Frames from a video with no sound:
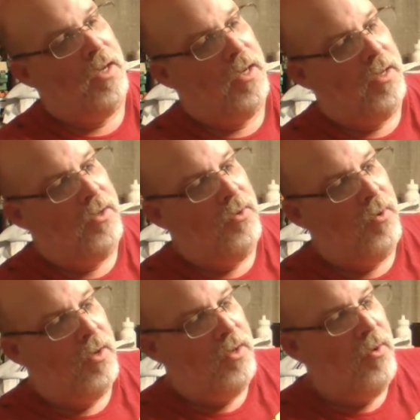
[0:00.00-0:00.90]

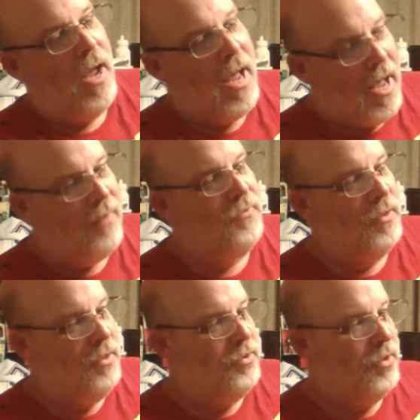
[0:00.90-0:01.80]
you have to
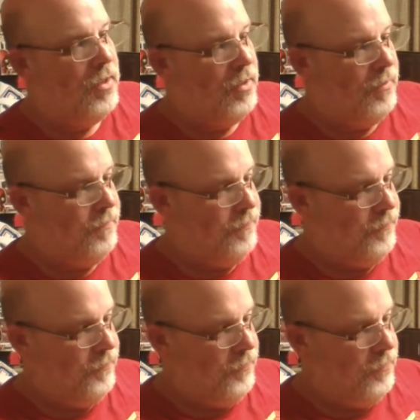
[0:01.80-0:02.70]
desolder them
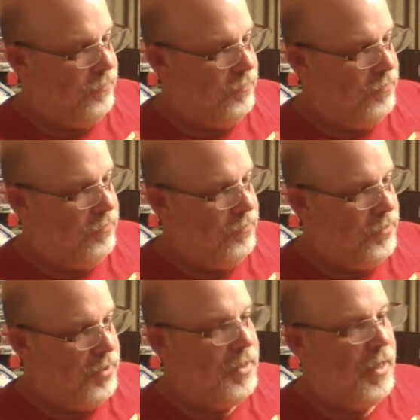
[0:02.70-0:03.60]

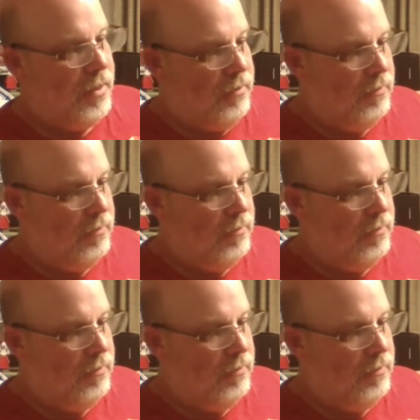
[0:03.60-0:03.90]
to take